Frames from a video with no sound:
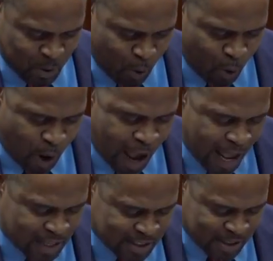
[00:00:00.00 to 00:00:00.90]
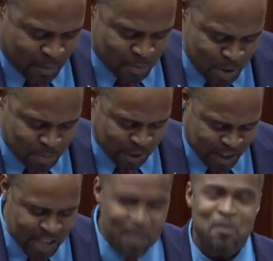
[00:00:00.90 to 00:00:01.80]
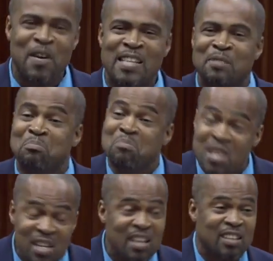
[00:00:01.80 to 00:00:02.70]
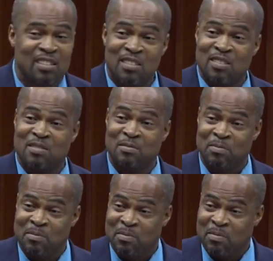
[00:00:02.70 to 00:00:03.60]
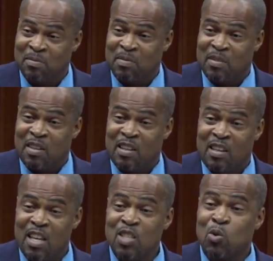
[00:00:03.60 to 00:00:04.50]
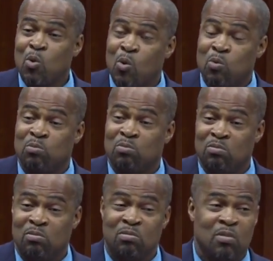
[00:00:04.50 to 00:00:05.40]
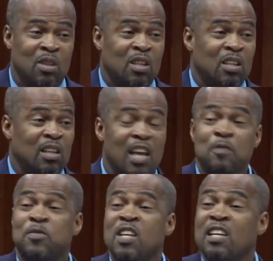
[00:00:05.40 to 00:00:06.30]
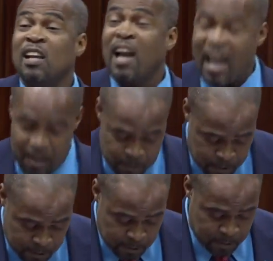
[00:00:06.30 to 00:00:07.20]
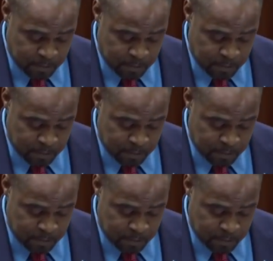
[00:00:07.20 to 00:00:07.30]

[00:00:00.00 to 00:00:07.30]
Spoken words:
while some people can invest millions into lengthening their lives,